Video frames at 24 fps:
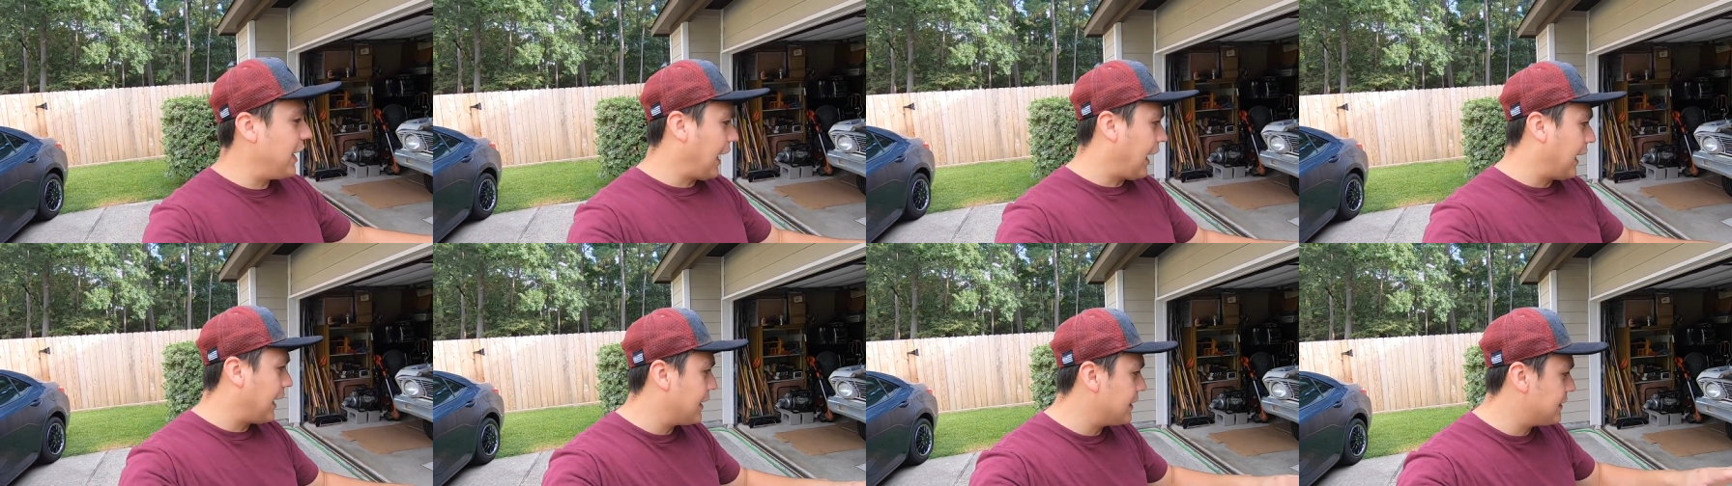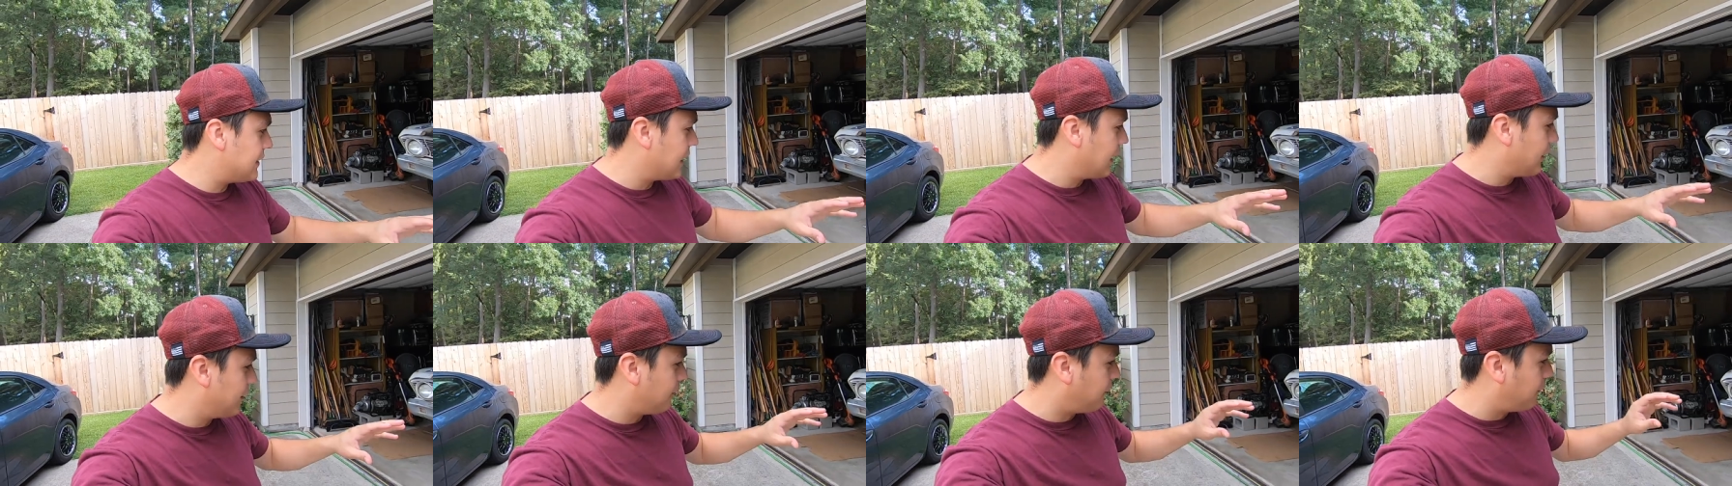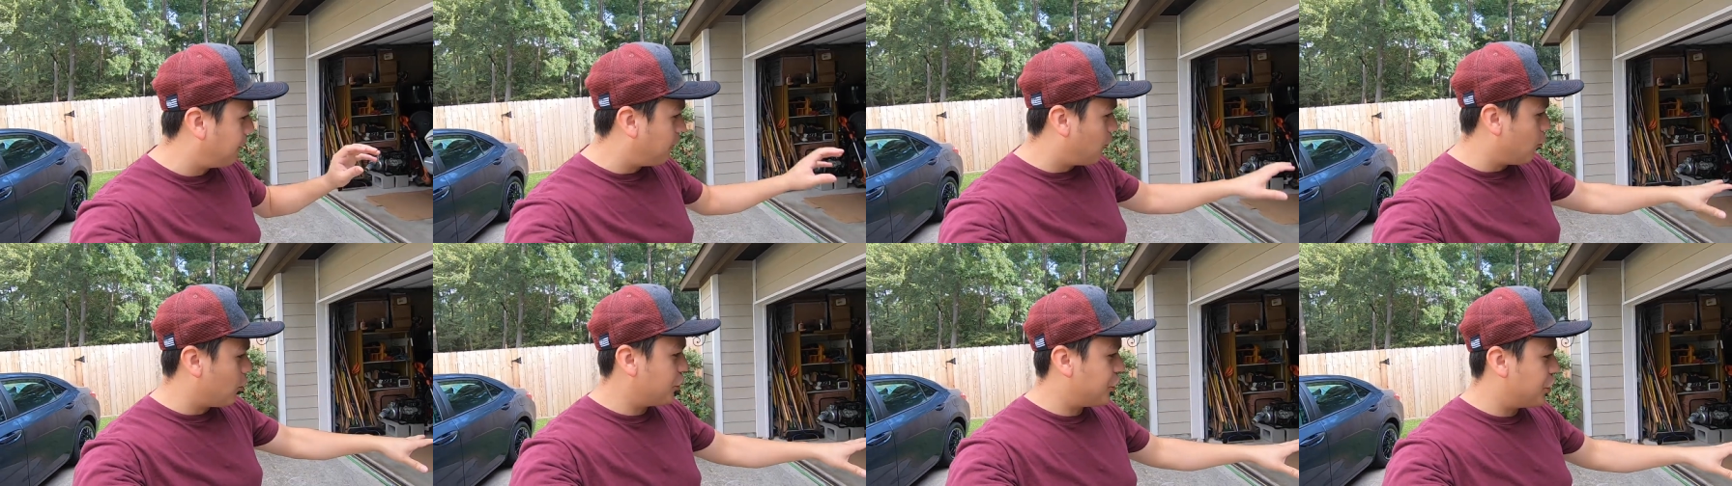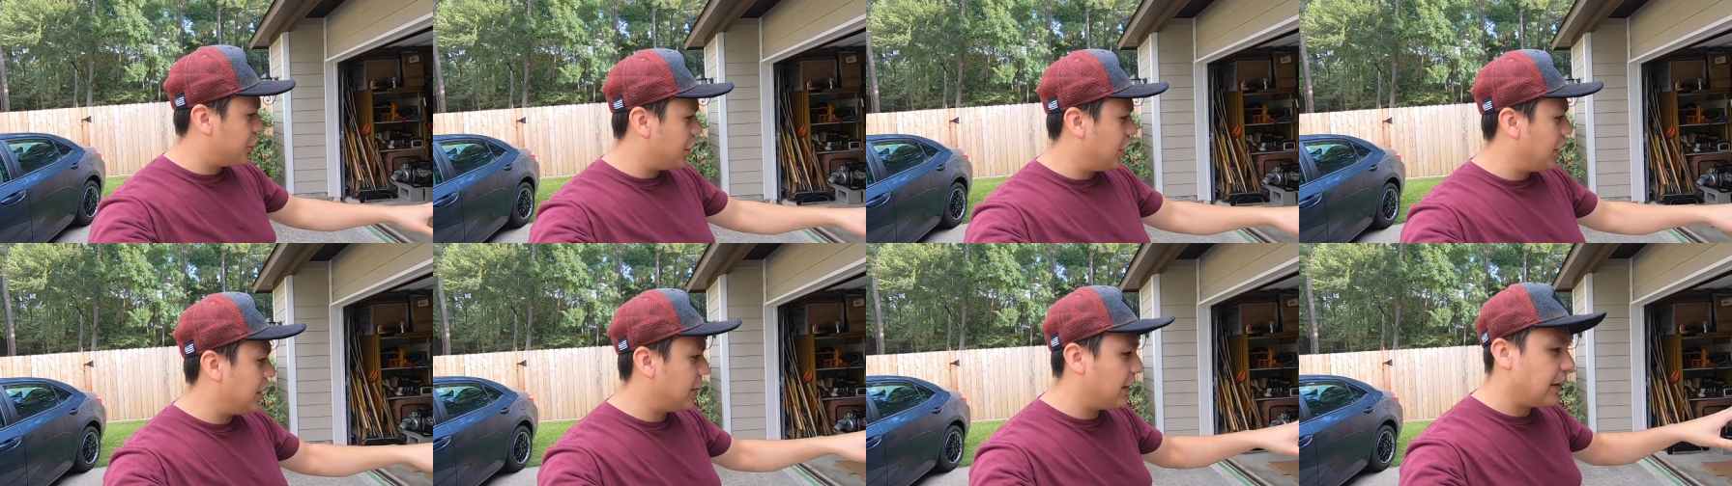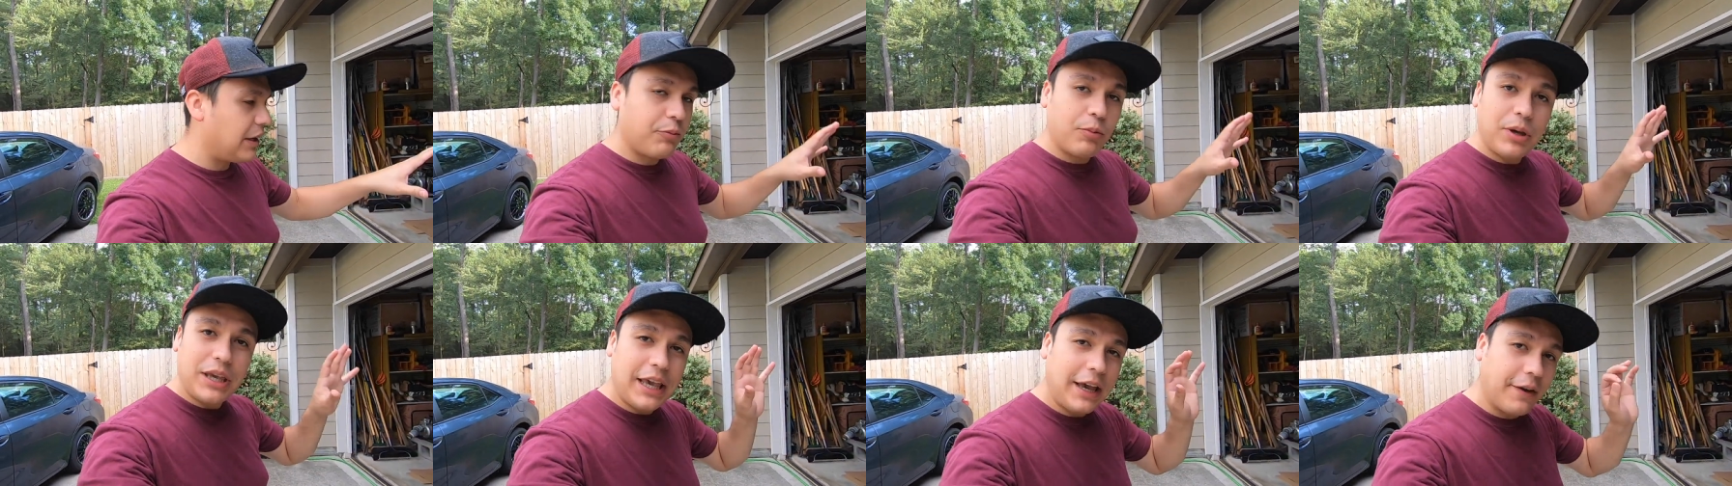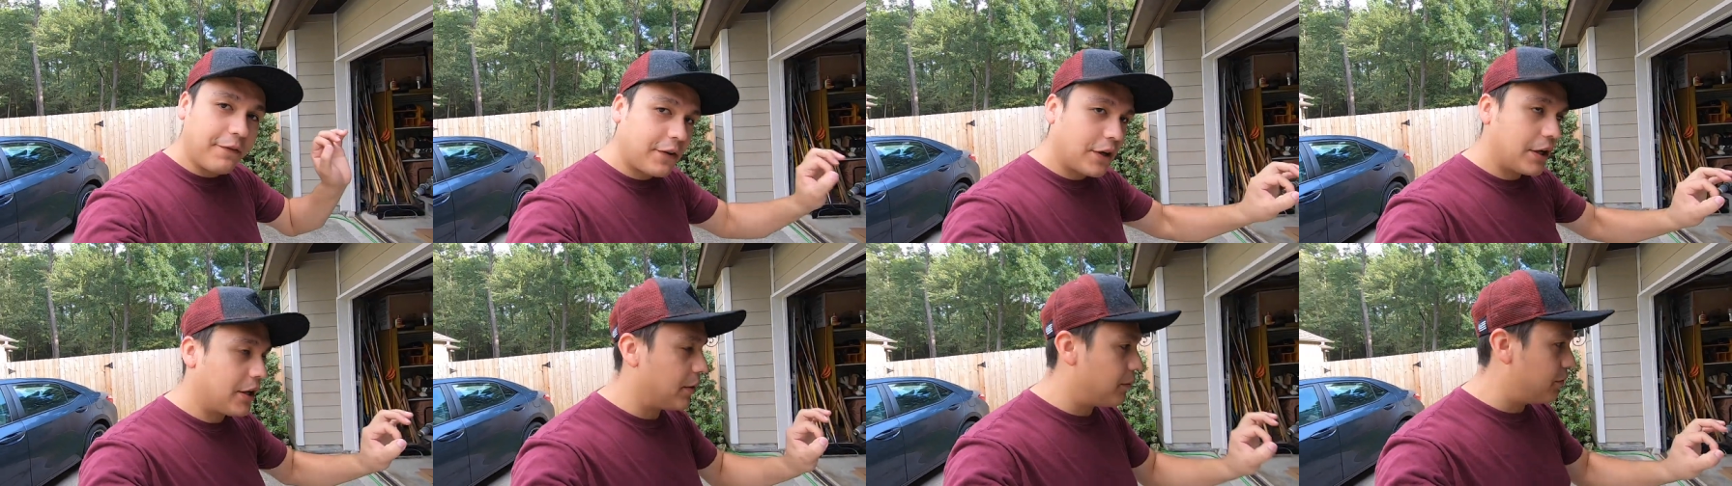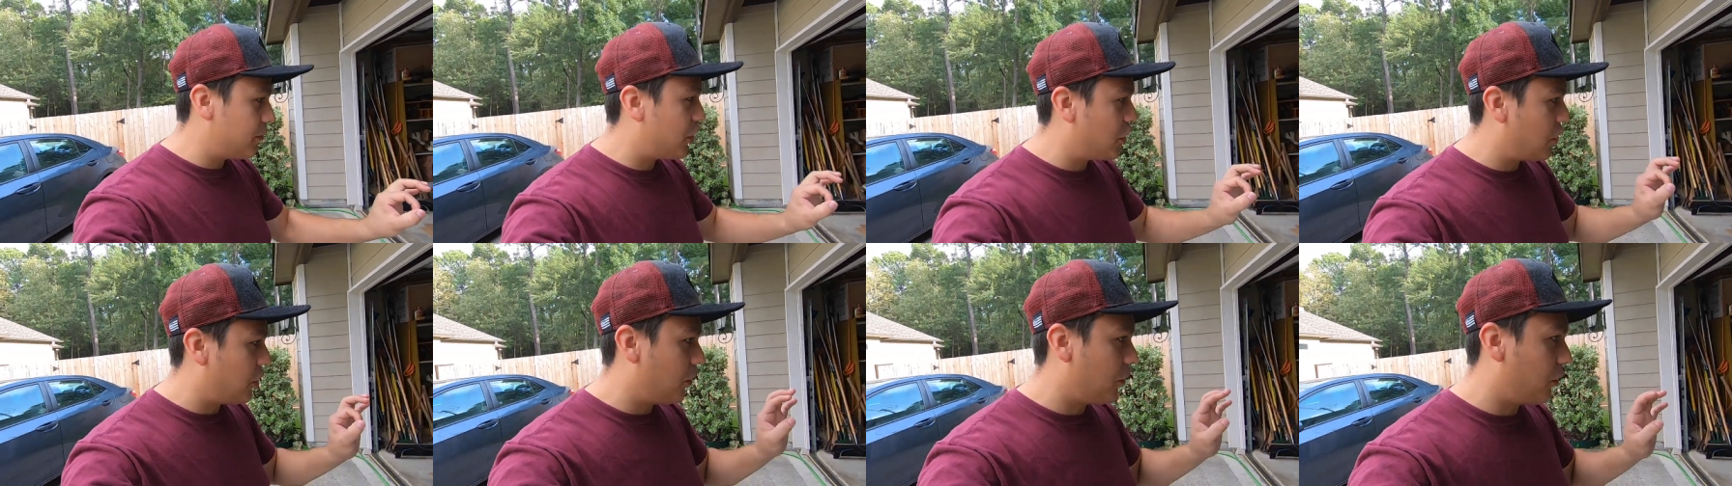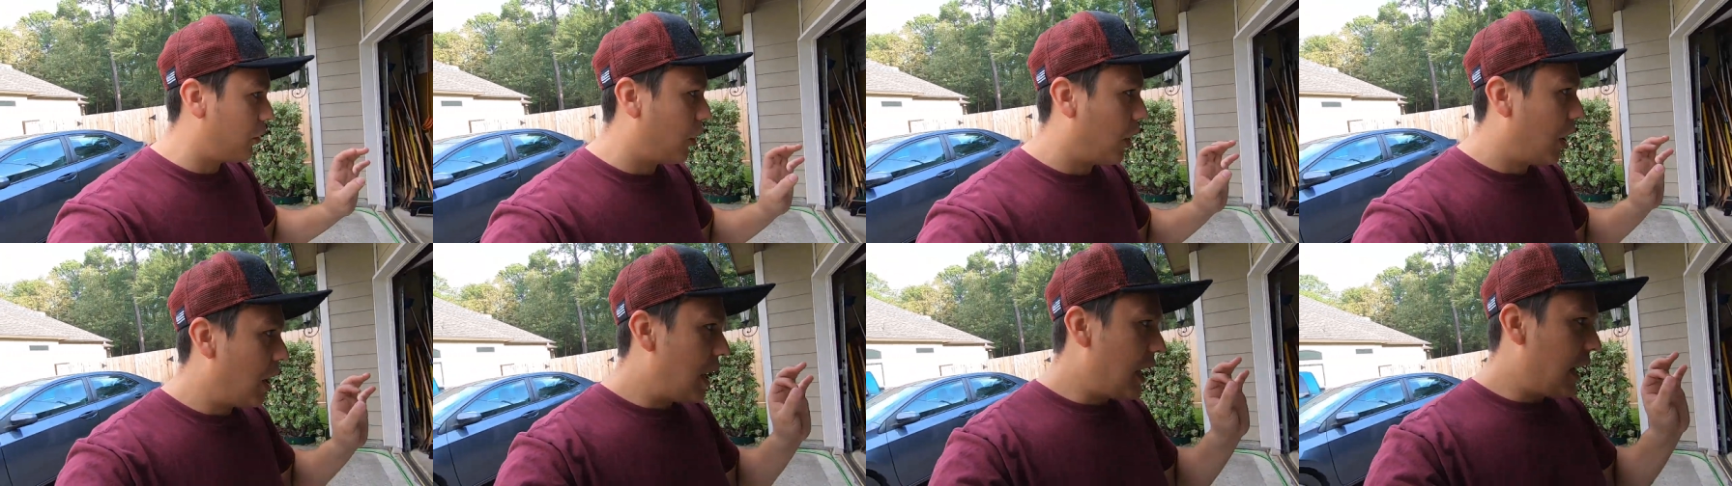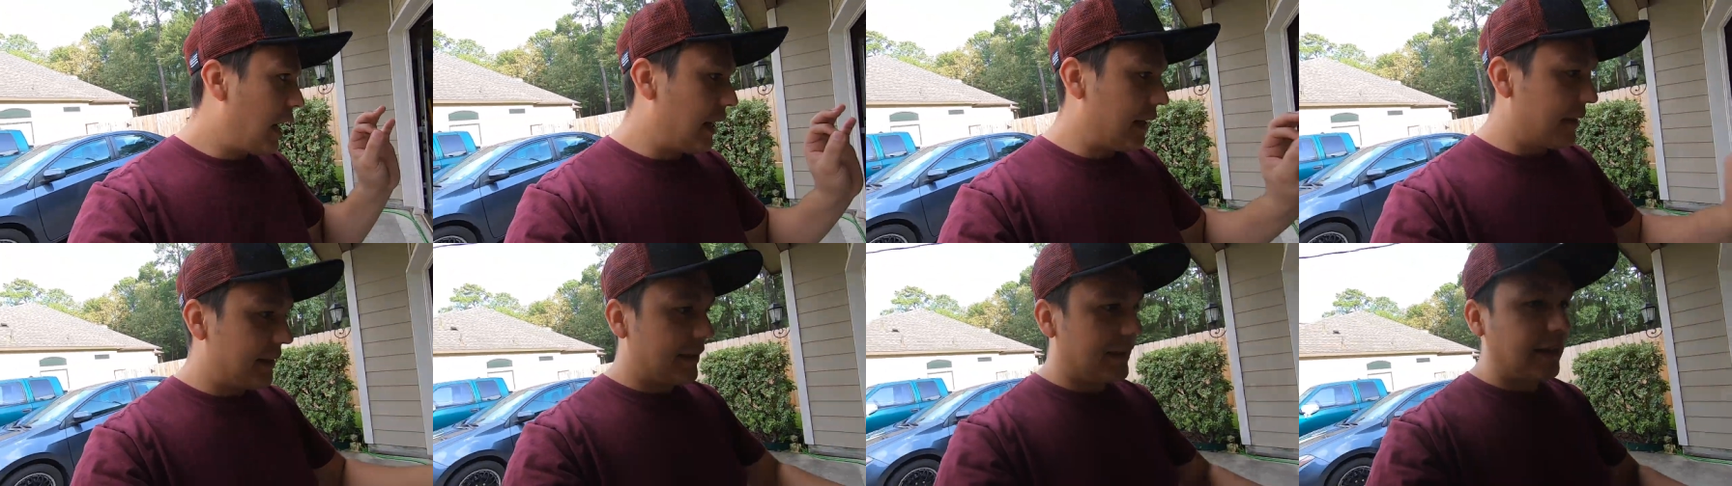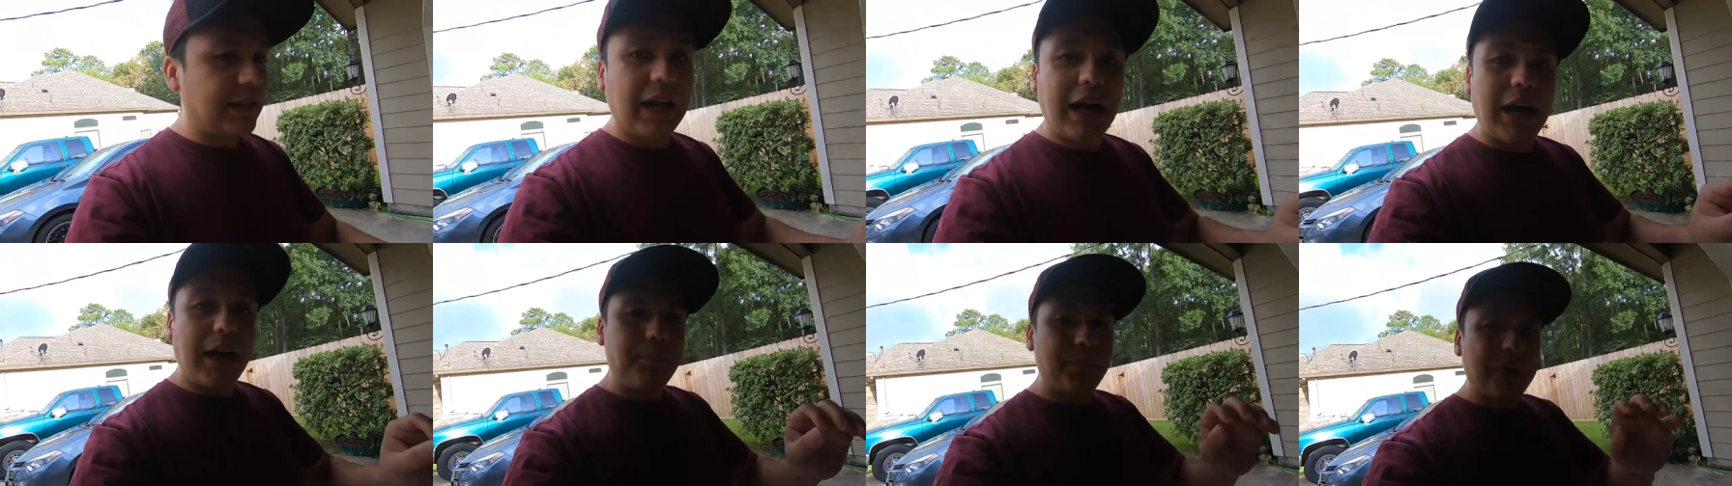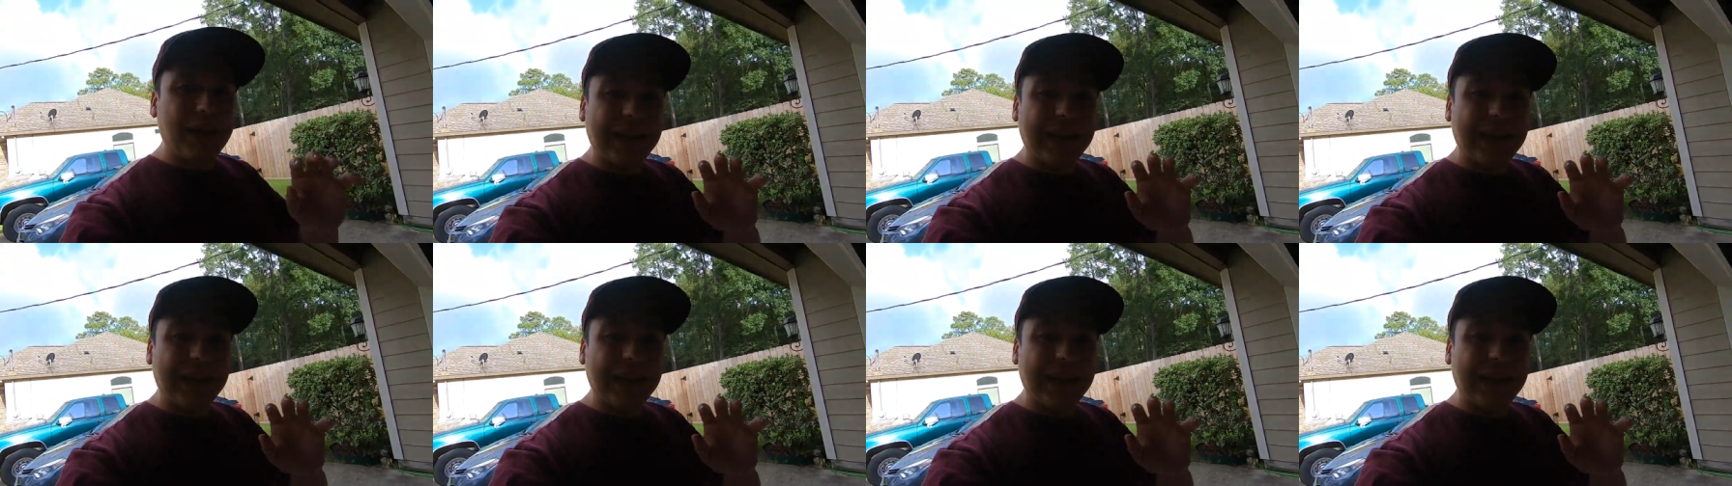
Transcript: is unfortunately we have come to a stop